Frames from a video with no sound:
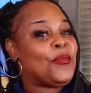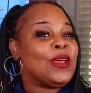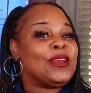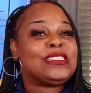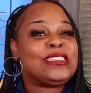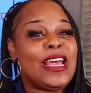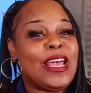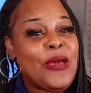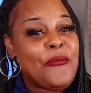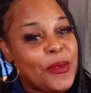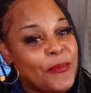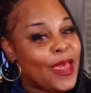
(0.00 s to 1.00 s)
Say it
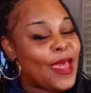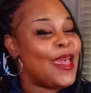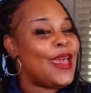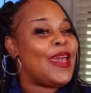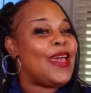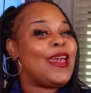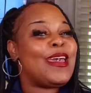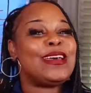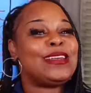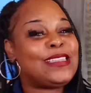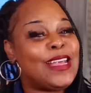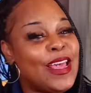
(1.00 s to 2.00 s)
with me. Hey,
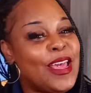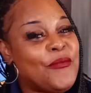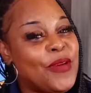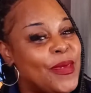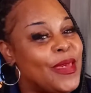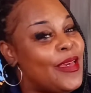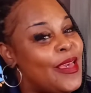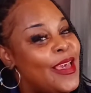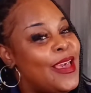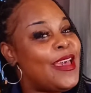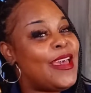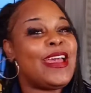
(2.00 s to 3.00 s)
say it with me.
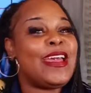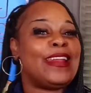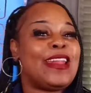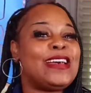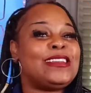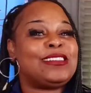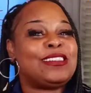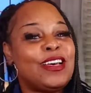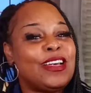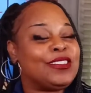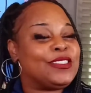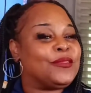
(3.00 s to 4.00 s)
Hey, let's
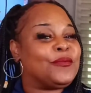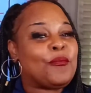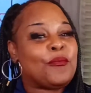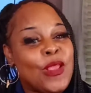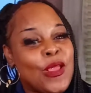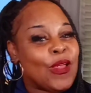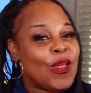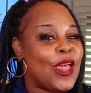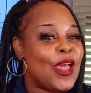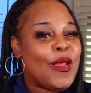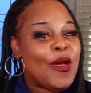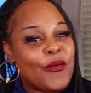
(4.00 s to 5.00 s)
touch
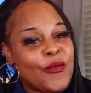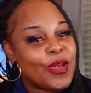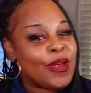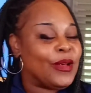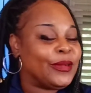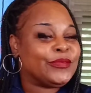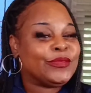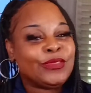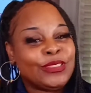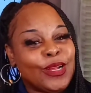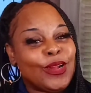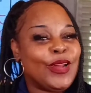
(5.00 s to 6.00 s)
and agree.
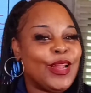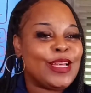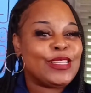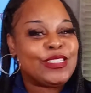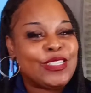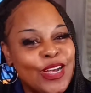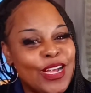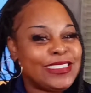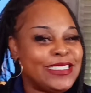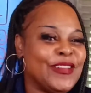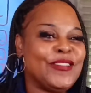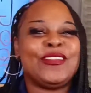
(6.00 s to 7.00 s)
Let's touch
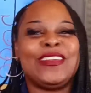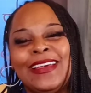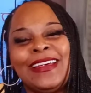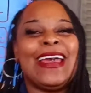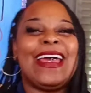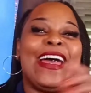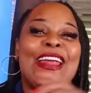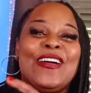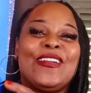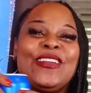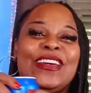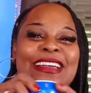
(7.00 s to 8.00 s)
and
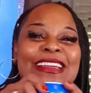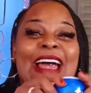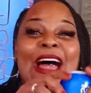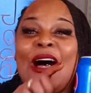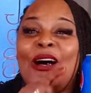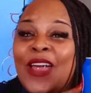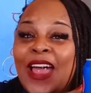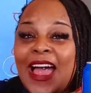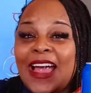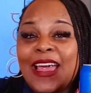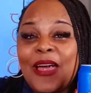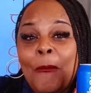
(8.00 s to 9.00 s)
agree. Y'all, I
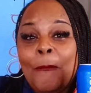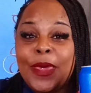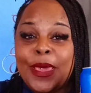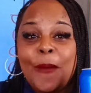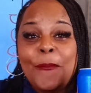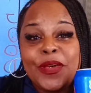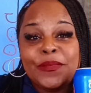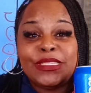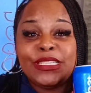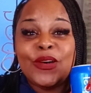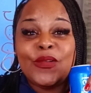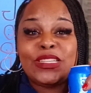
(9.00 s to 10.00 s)
got me a
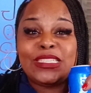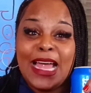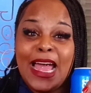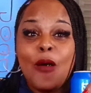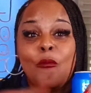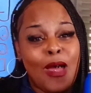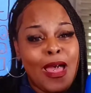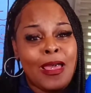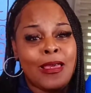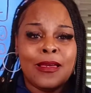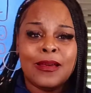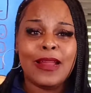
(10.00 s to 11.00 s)
Pepsi on the side. Why?
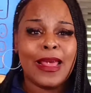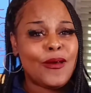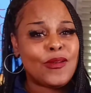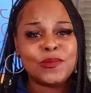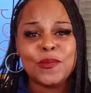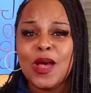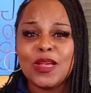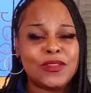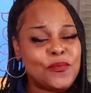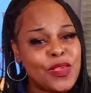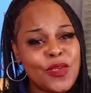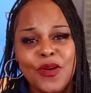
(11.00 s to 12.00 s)
Because they going to sponsor
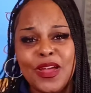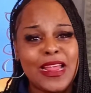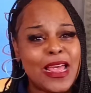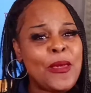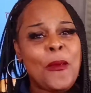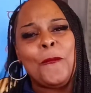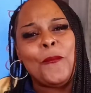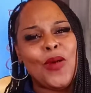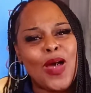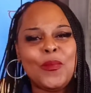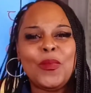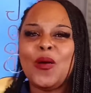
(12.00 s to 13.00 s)
me one day.
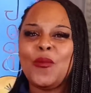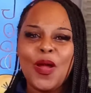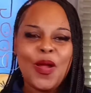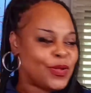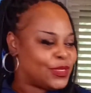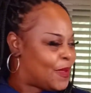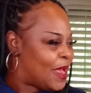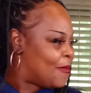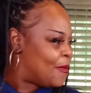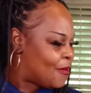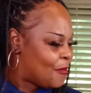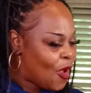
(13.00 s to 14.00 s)
Mark my words,
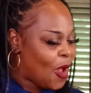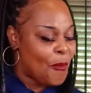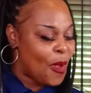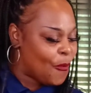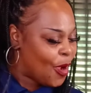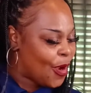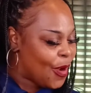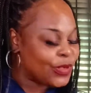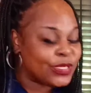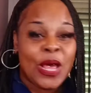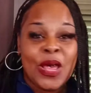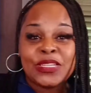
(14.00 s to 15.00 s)
baby. Mark my words.
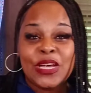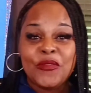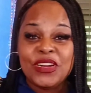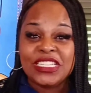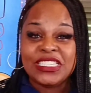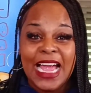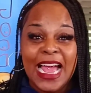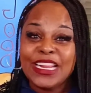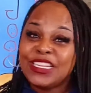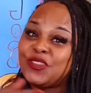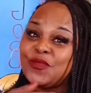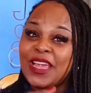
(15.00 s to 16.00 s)
So with the
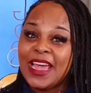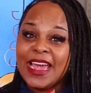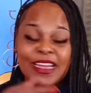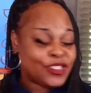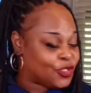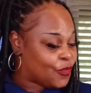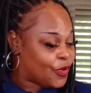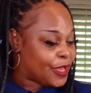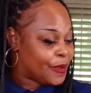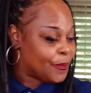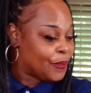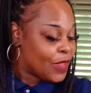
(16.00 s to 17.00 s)
challenge, you can
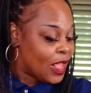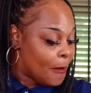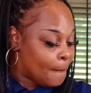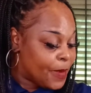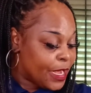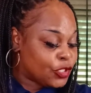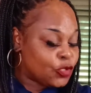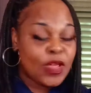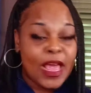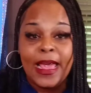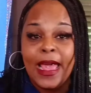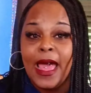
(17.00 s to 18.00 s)
drink, but you
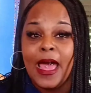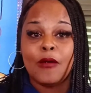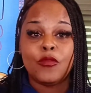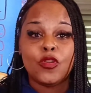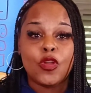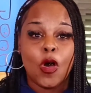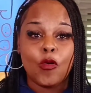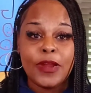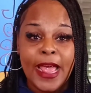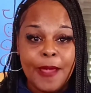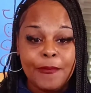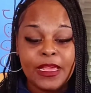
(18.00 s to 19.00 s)
can't have no
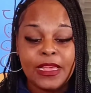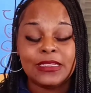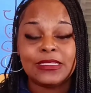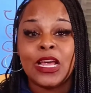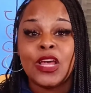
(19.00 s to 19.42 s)
napkins.